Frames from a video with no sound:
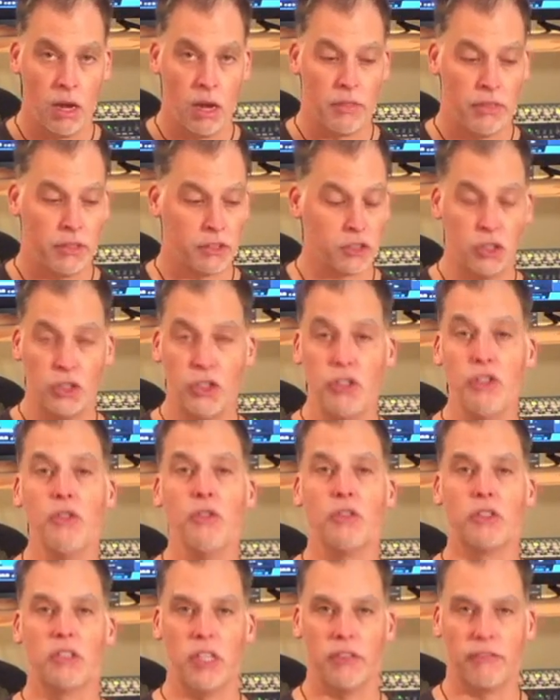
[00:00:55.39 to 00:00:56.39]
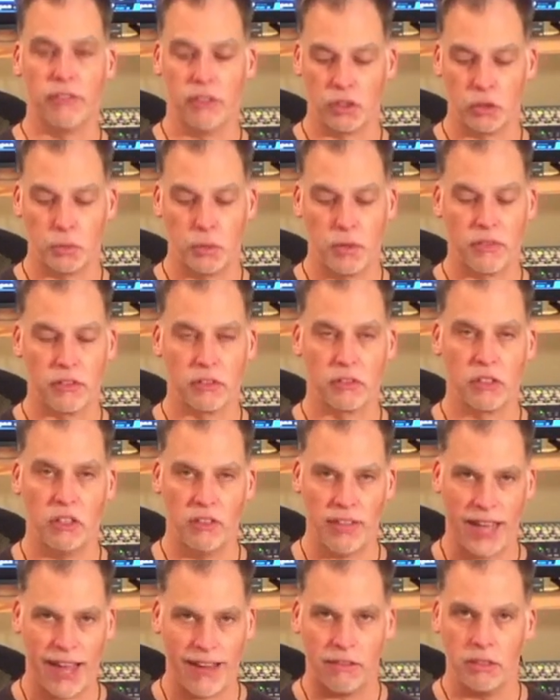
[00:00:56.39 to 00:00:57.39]
There's a huge difference with the
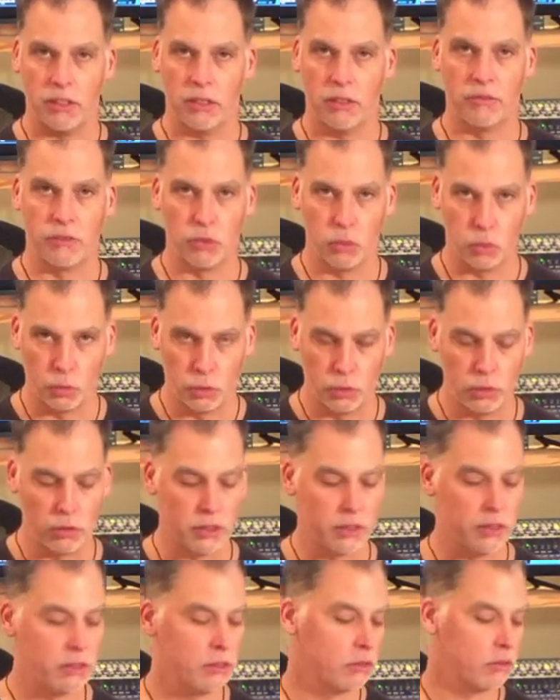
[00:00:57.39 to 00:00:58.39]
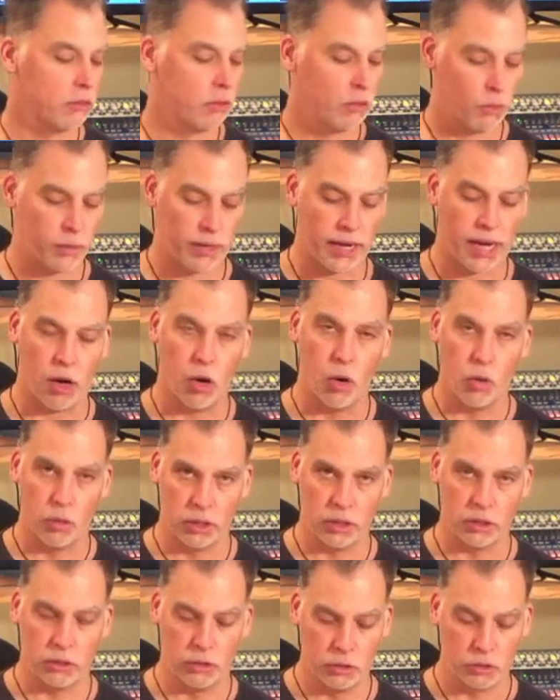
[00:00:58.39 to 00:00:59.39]
tonality of the wood when I hold
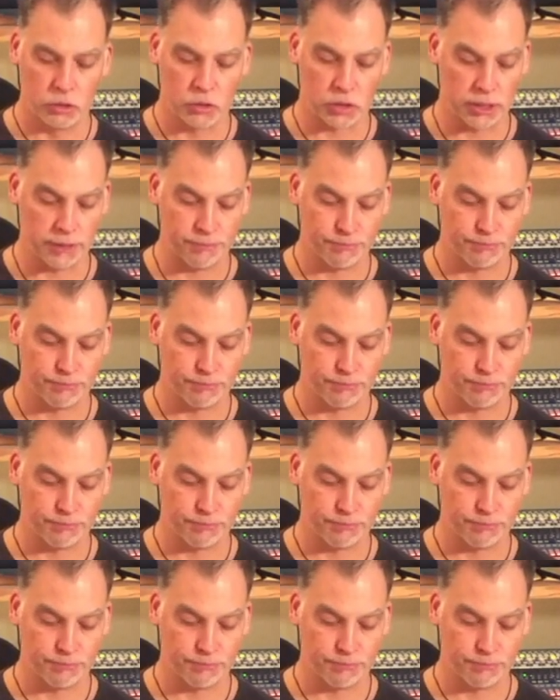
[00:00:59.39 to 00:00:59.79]
it loosely.